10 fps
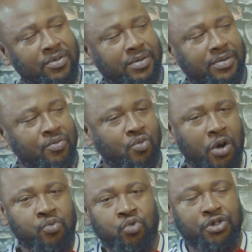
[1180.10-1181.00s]

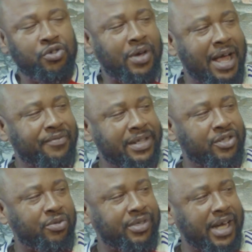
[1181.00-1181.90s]
What would you have as
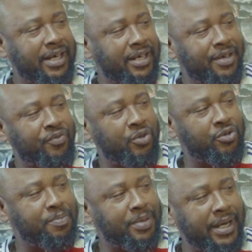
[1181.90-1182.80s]
your take if you to
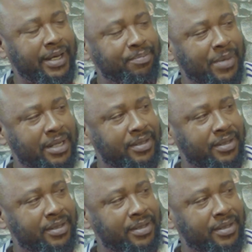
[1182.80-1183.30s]
play Man City,